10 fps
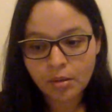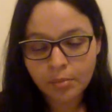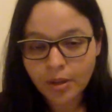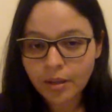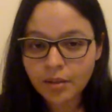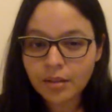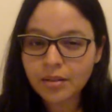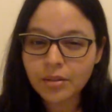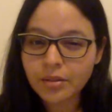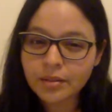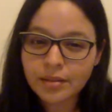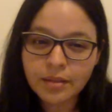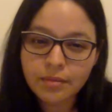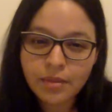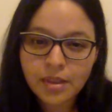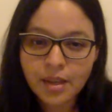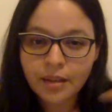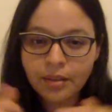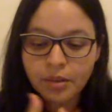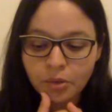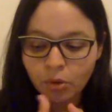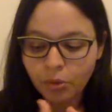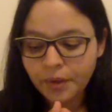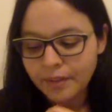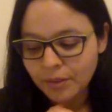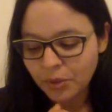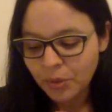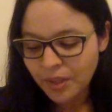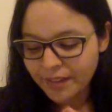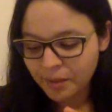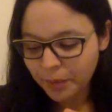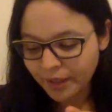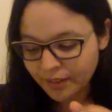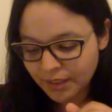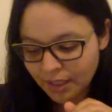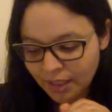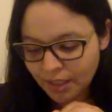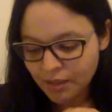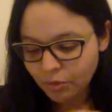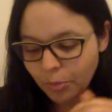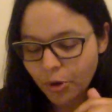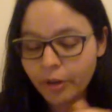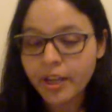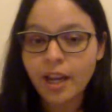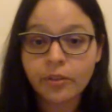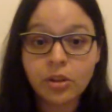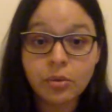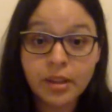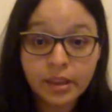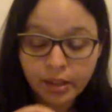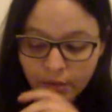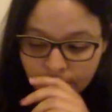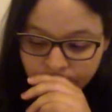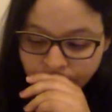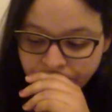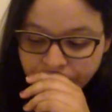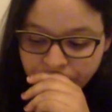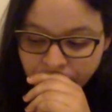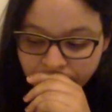But, you know, things aren't always the way we expect. So we probably have Q in there.